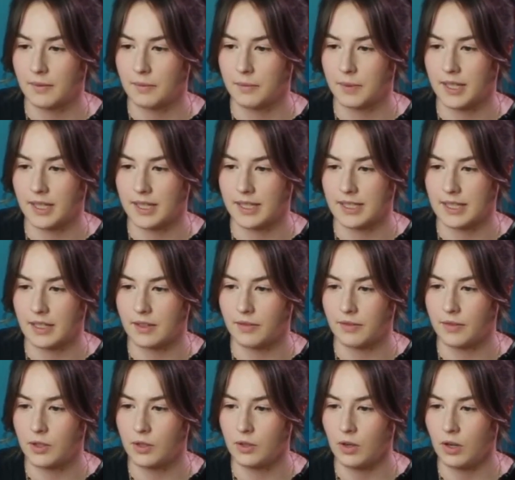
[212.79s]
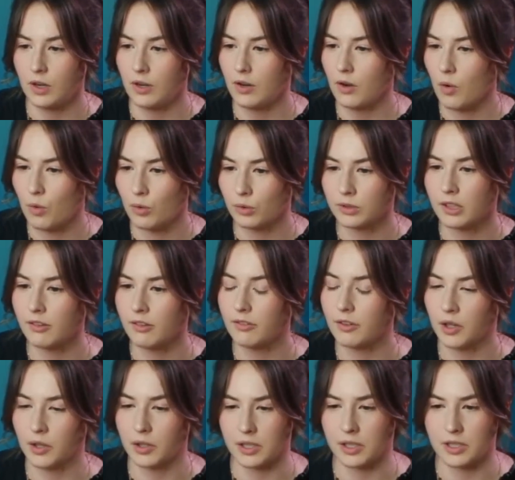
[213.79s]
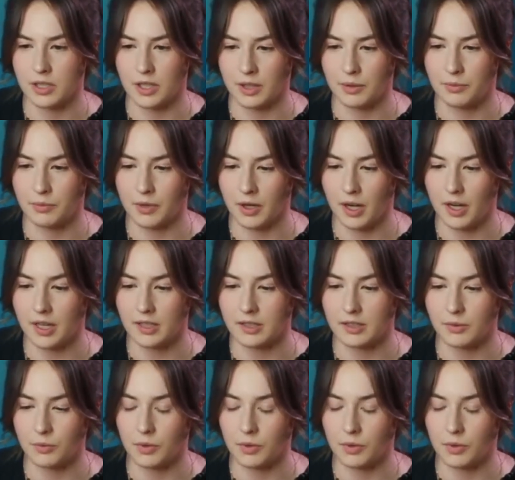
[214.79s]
Because if you are only focused on the product,